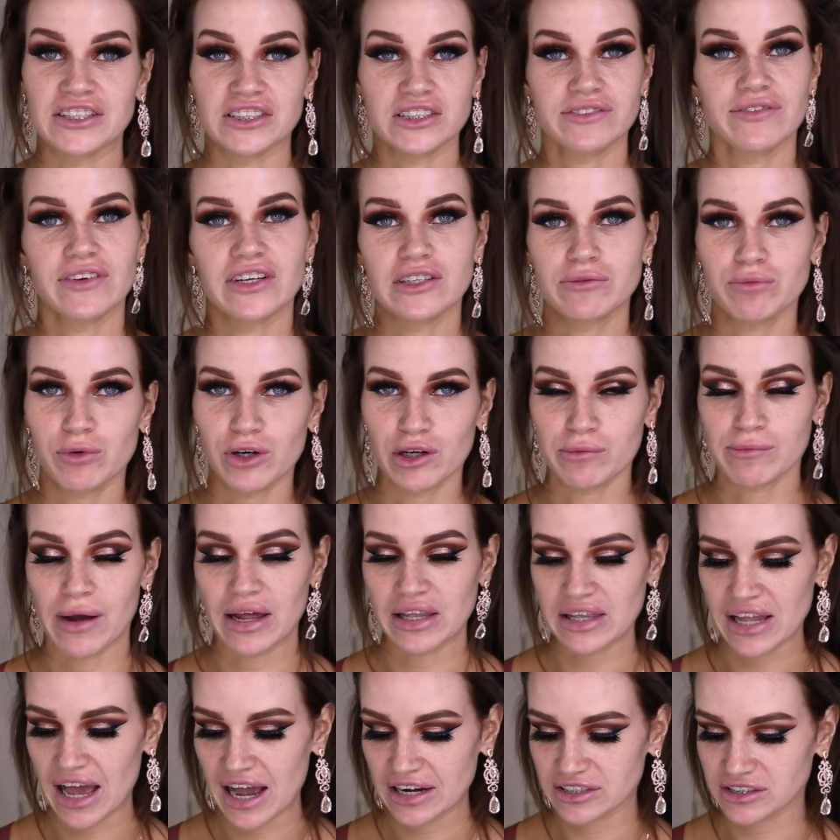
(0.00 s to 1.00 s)
I just finished putting
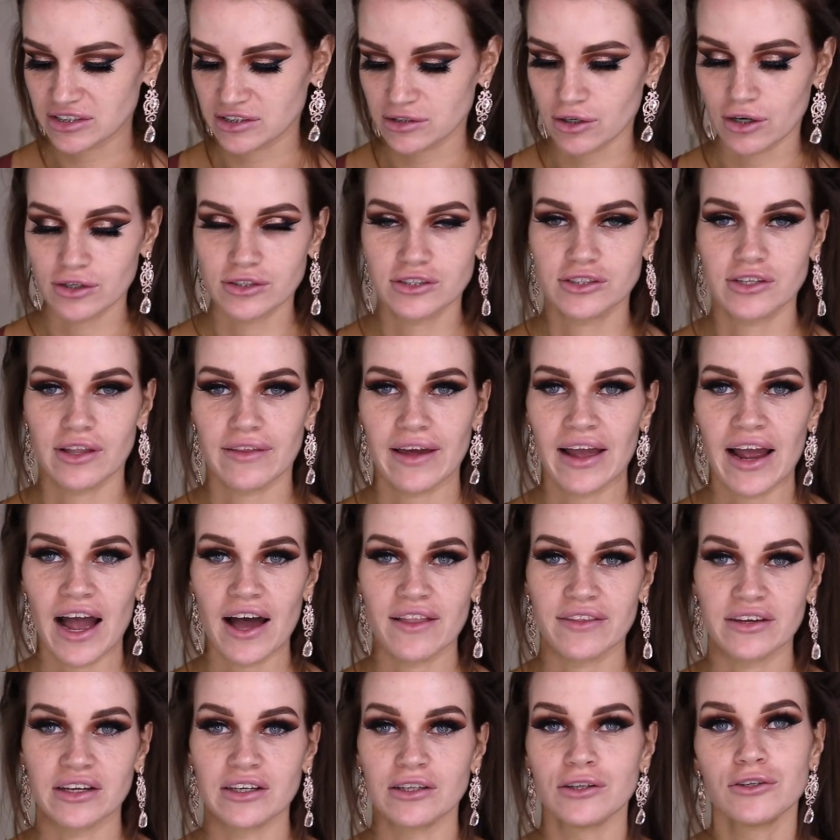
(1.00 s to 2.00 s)
my lashes on, so they
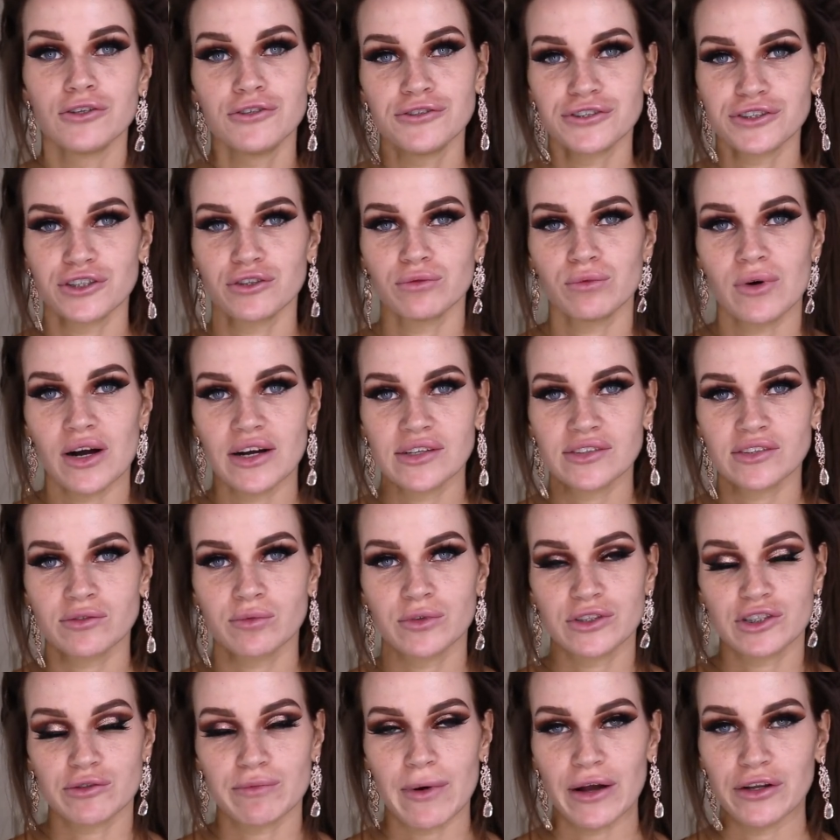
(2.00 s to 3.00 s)
are the Illusion
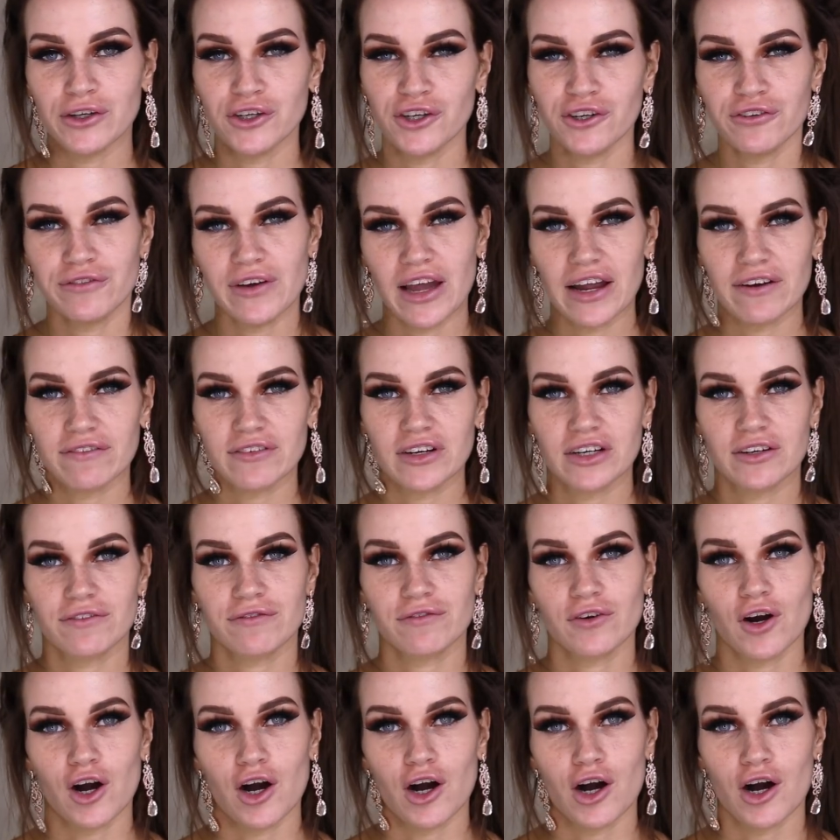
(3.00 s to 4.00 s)
ones, which are my new
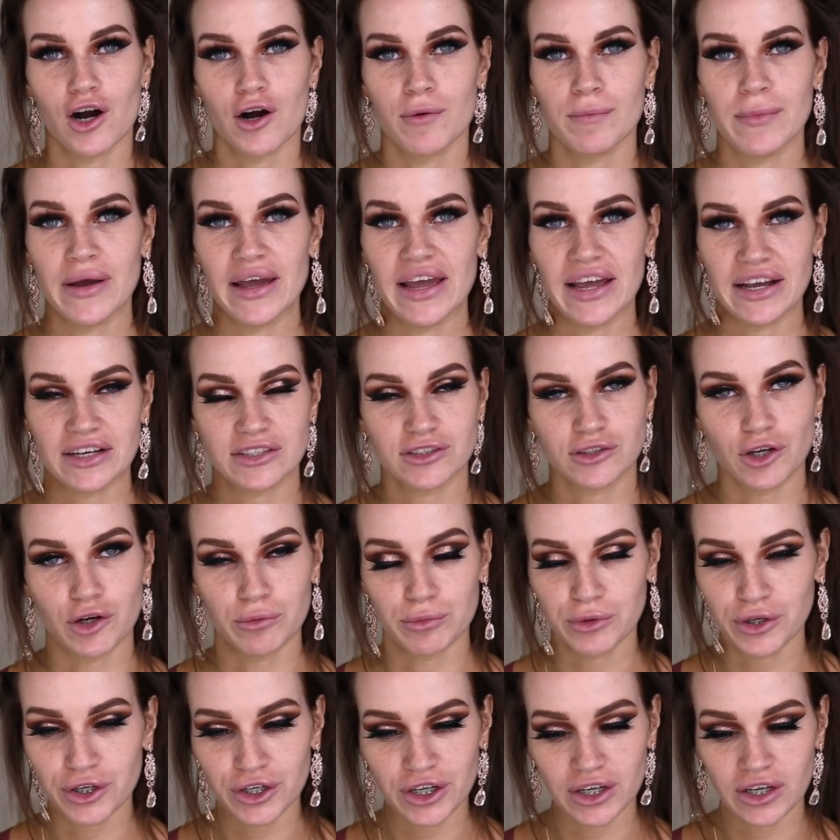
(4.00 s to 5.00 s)
favorite from
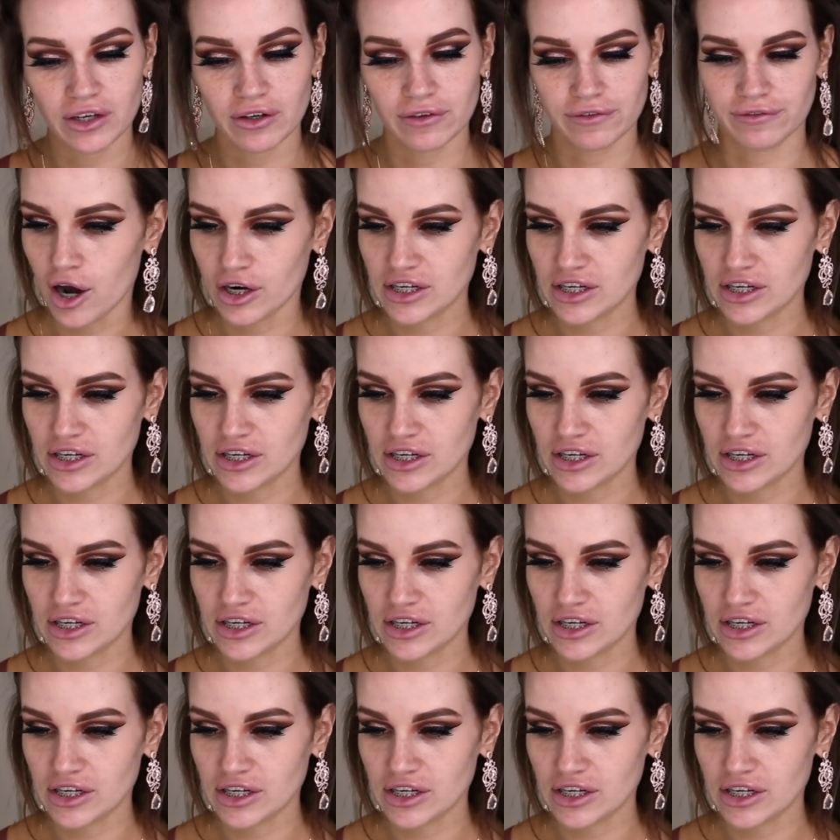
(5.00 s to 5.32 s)
EXO Beauty.